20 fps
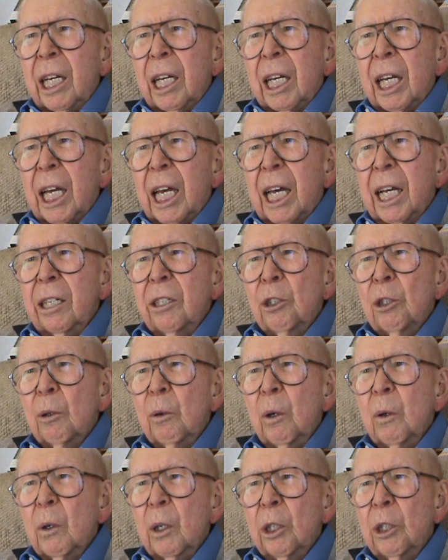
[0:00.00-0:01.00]
And so we
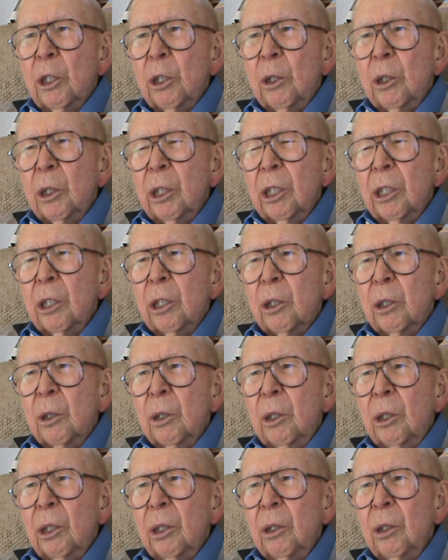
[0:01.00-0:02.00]
were due to go
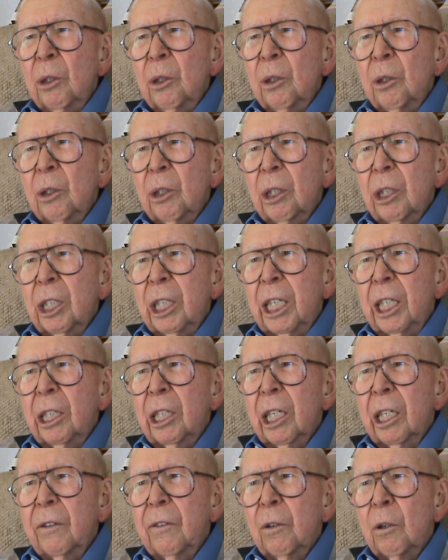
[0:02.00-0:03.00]
to the Eighth Air
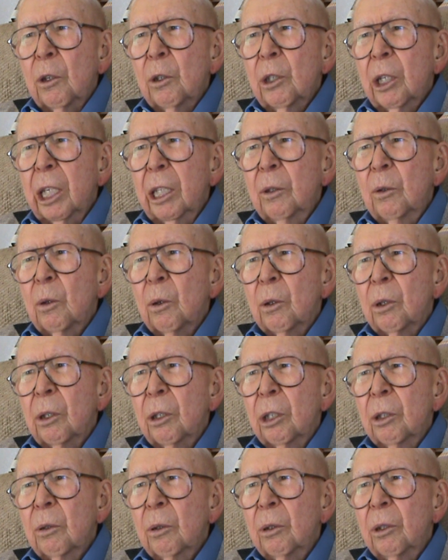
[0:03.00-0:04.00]
Force
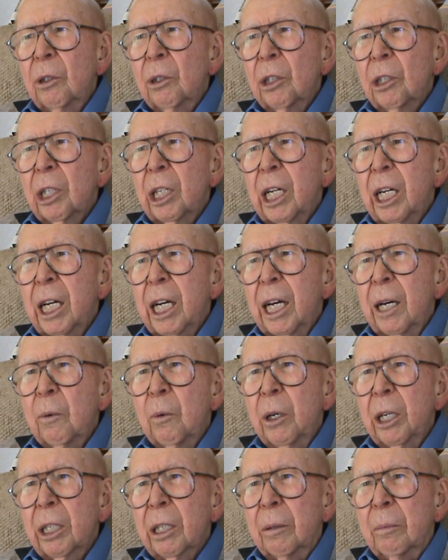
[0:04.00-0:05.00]
headquarters, which is at High
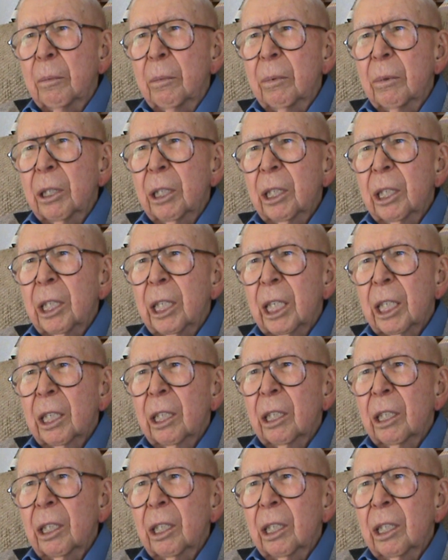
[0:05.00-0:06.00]
Wycombe,
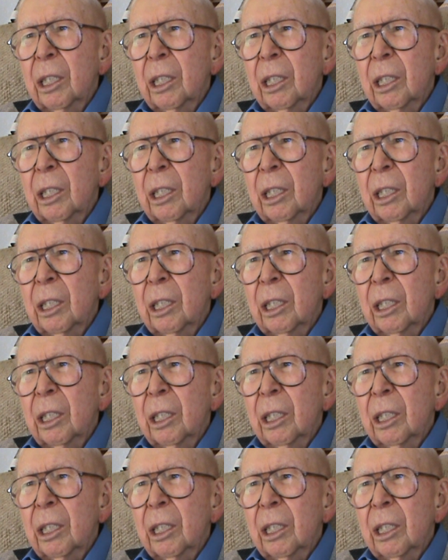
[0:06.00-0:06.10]
England,